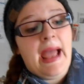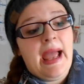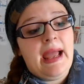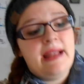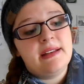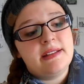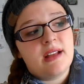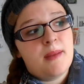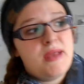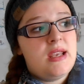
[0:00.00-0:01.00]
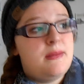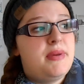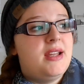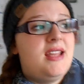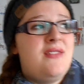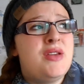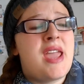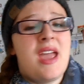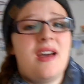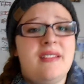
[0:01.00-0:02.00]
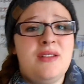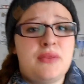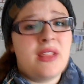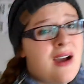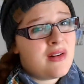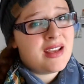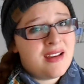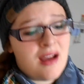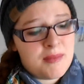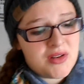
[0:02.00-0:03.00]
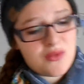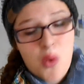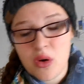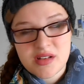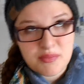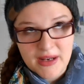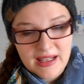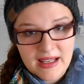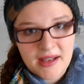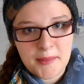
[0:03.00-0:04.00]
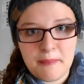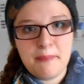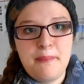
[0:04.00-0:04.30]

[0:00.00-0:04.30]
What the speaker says: And I mean, but if you can't live without it, I mean, of course bring it,